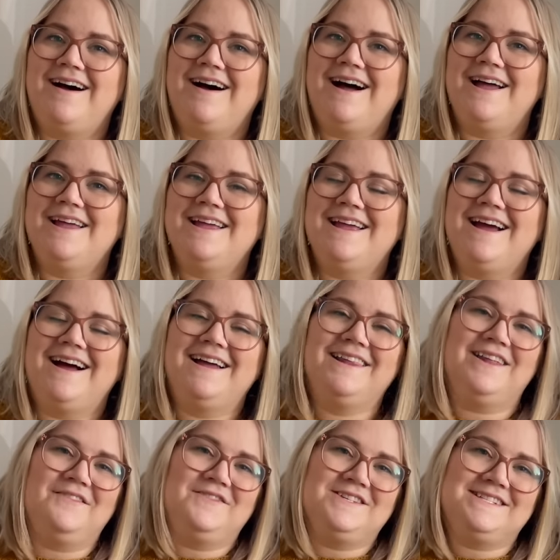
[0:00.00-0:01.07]
I
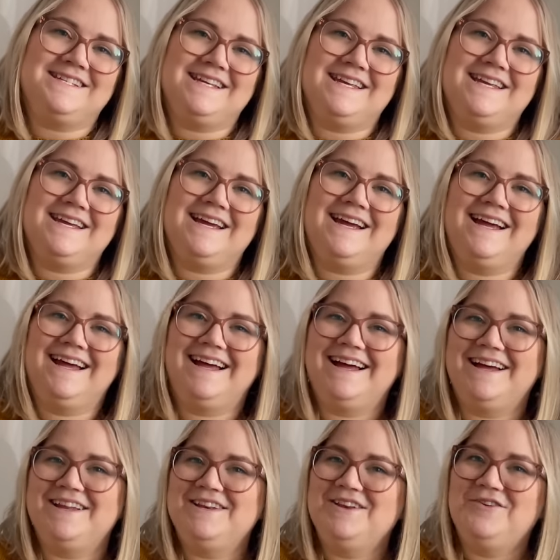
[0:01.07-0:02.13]
love to see
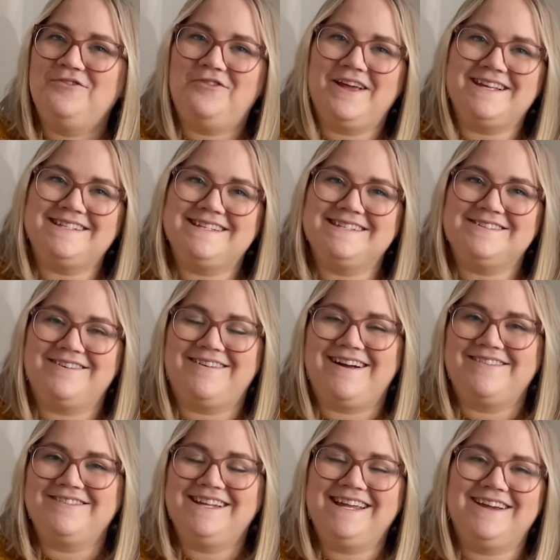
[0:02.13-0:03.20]
new faces
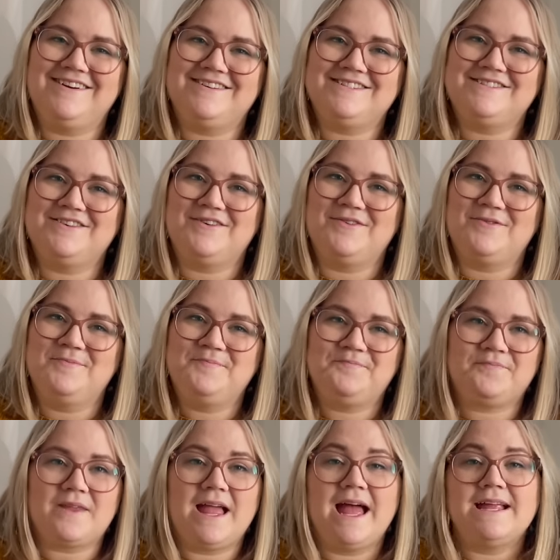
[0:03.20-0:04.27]
around here, so
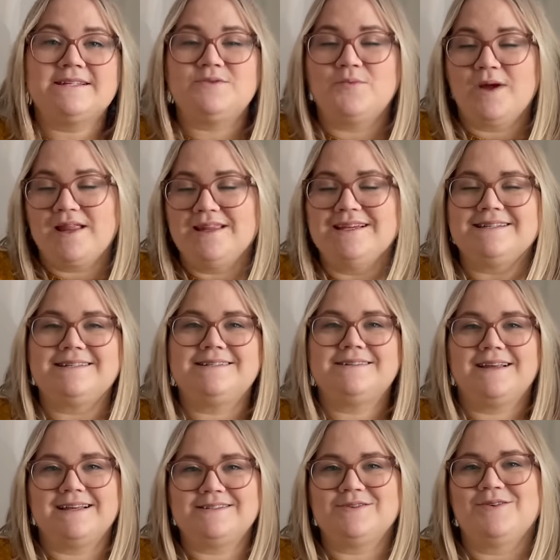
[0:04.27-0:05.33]
as well
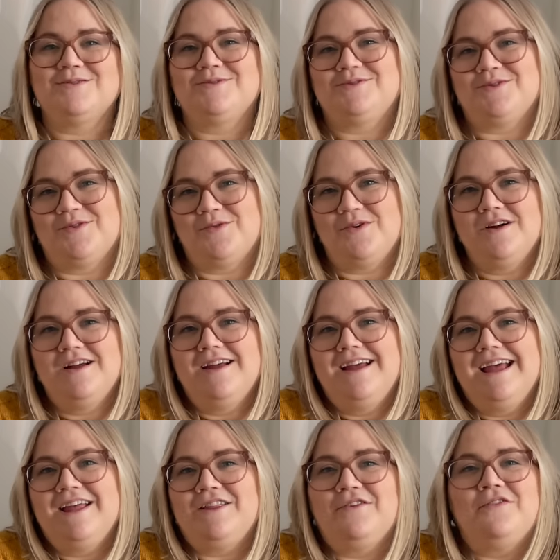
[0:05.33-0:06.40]
as also
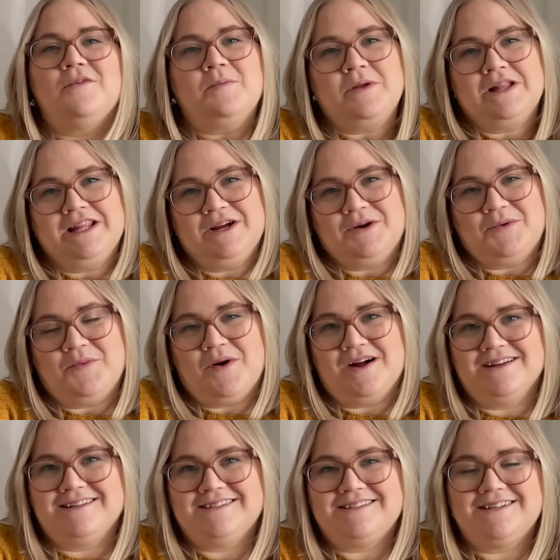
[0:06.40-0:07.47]
the familiar
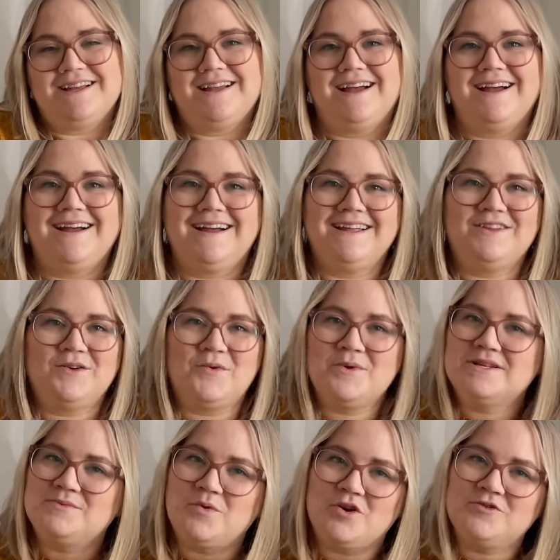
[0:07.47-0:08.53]
ones. It
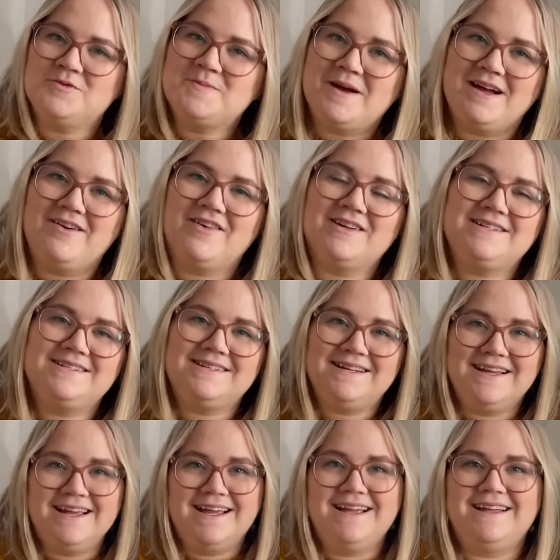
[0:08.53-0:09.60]
always warms my heart
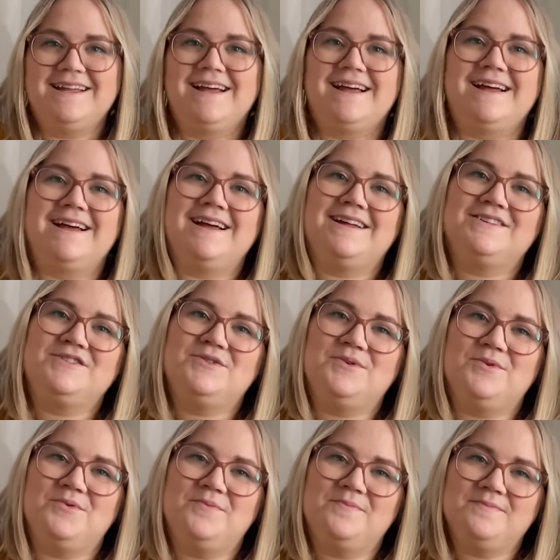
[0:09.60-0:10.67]

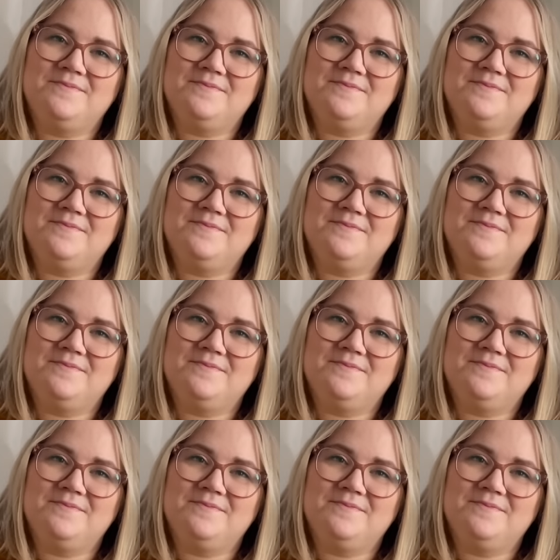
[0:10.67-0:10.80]
to